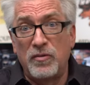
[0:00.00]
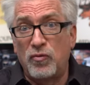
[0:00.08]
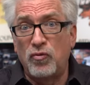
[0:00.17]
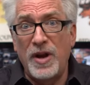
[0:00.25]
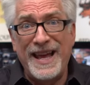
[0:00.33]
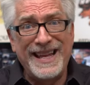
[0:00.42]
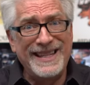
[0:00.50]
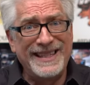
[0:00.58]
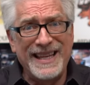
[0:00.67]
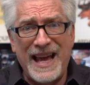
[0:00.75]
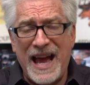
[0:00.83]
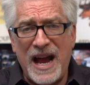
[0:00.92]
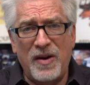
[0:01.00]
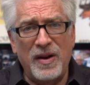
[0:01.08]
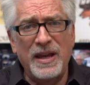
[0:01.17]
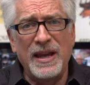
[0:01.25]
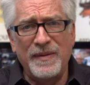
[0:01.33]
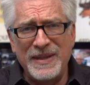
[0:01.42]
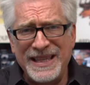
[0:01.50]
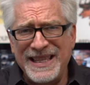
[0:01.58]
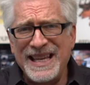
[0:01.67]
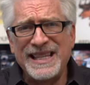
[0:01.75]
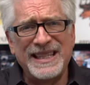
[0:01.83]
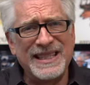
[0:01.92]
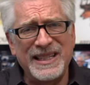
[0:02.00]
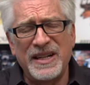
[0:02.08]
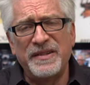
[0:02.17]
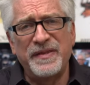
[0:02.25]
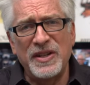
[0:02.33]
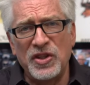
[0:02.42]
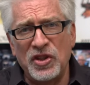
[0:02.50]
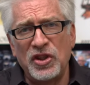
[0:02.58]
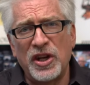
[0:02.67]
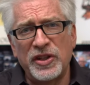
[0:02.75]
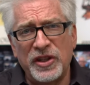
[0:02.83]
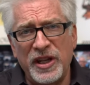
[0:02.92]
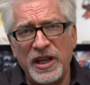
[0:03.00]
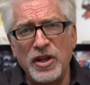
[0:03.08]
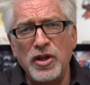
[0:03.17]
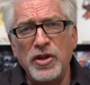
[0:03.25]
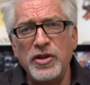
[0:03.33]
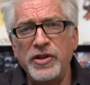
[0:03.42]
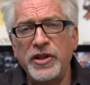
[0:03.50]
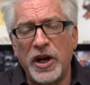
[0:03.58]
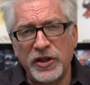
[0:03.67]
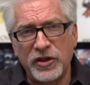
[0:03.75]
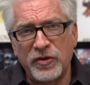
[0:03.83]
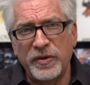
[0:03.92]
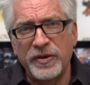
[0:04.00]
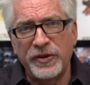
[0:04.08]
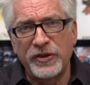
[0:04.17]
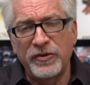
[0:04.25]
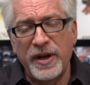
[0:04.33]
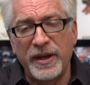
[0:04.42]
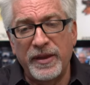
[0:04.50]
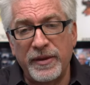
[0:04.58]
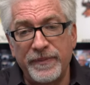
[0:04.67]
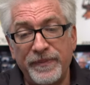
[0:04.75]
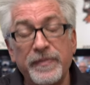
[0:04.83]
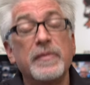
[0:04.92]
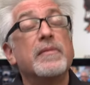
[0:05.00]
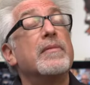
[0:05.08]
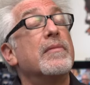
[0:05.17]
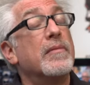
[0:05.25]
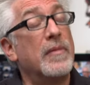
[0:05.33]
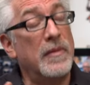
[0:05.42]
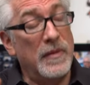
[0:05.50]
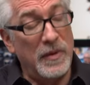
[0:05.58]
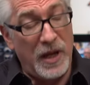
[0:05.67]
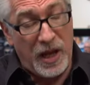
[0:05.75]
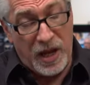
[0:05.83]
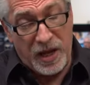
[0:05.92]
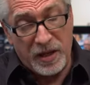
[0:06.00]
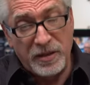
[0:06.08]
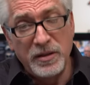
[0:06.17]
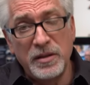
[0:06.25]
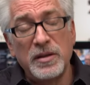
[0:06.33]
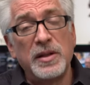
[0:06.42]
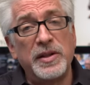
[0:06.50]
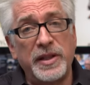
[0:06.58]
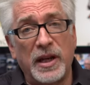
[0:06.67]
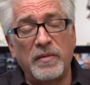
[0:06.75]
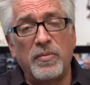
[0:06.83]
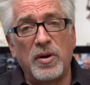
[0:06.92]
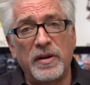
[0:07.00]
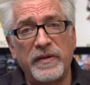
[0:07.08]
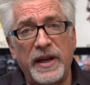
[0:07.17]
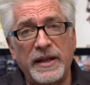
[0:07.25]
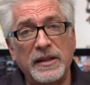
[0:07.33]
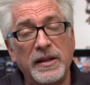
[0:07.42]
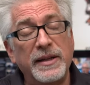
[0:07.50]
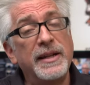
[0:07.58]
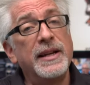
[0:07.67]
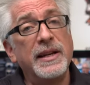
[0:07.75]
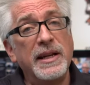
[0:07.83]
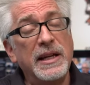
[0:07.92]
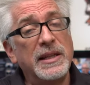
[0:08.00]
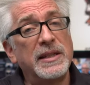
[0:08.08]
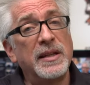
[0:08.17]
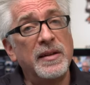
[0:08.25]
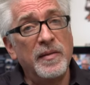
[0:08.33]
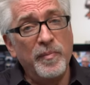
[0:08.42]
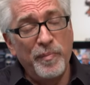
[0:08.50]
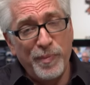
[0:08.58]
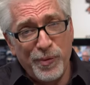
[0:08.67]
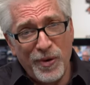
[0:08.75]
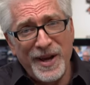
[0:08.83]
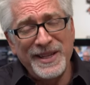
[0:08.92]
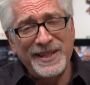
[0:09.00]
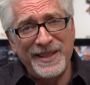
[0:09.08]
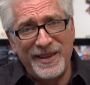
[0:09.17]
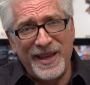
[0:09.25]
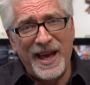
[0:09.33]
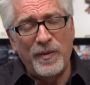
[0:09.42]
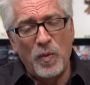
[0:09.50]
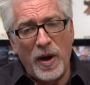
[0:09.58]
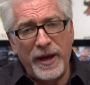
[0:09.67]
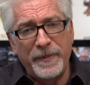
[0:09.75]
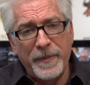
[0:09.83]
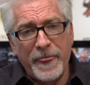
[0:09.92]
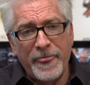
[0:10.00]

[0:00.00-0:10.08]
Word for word: Reds, Arri. I mean, this stuff is just industrial strength. And, second part of the headline, it's priced that way.